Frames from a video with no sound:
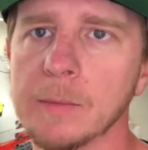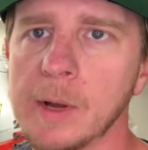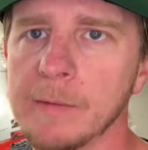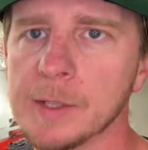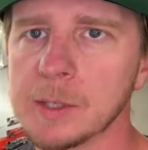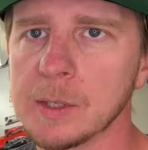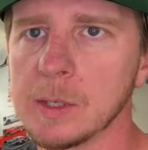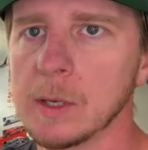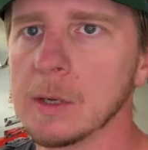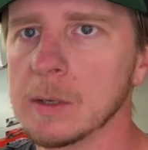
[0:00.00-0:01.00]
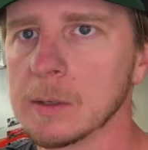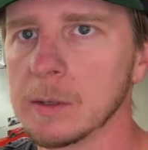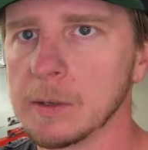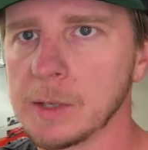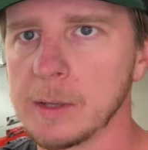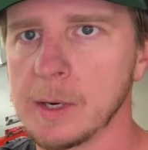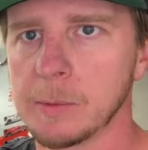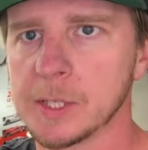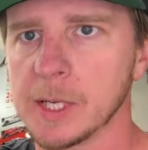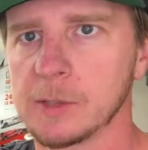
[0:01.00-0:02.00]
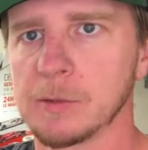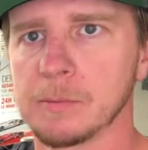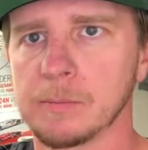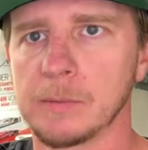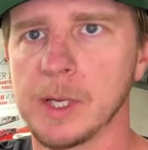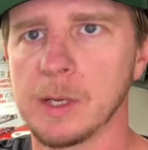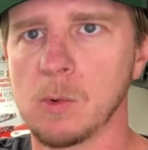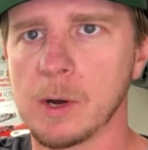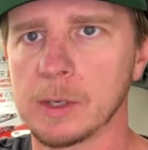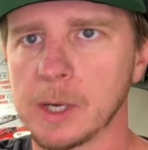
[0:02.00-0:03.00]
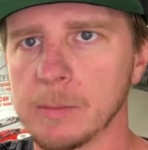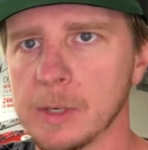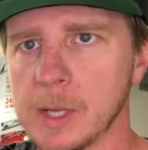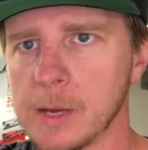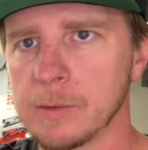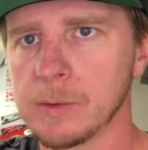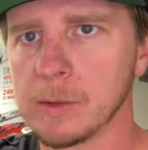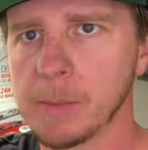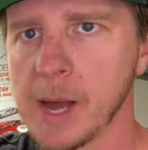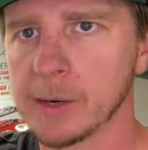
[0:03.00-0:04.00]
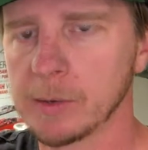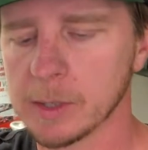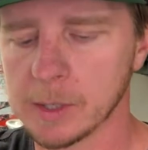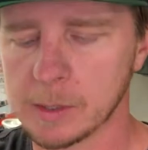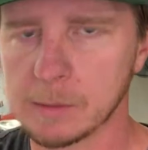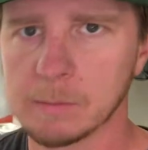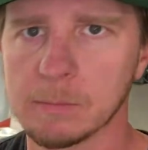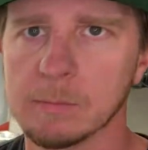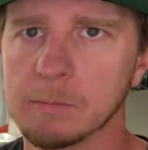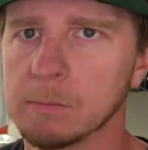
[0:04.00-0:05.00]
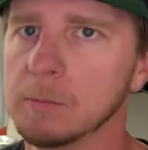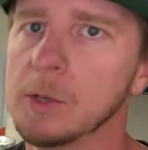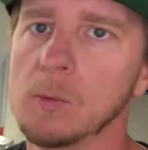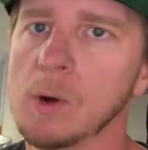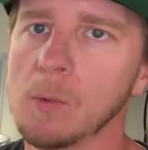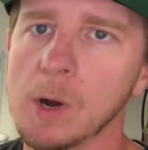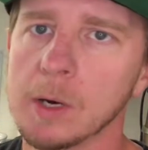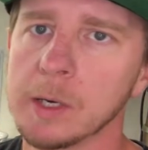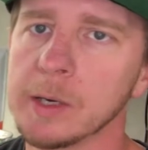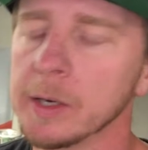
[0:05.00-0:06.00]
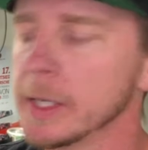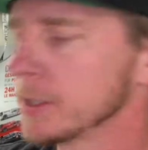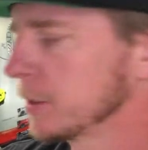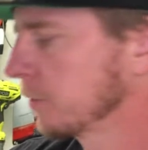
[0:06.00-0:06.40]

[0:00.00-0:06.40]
obviously goes on there, protects from any water coming down through the back grille. You don't want water in your engine, of